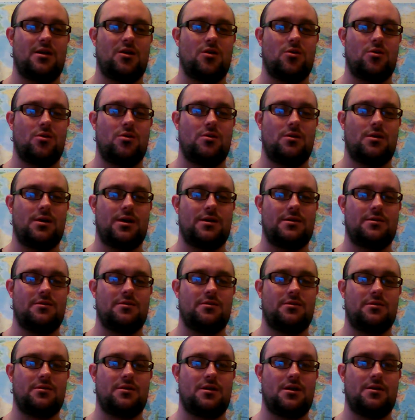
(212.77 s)
a lot
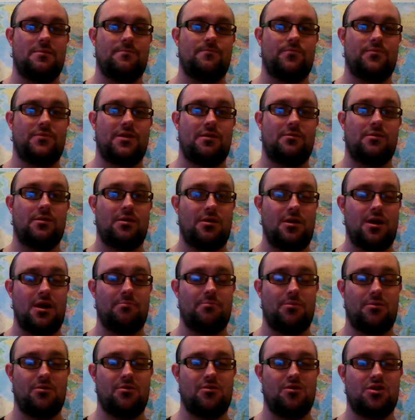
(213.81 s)
and um, then the
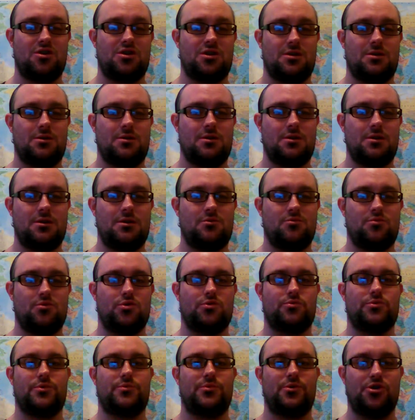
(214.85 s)
light pollution
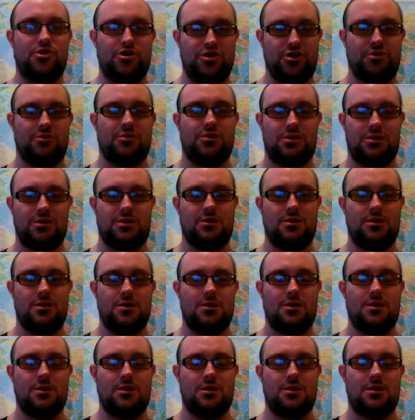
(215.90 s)
will be reduced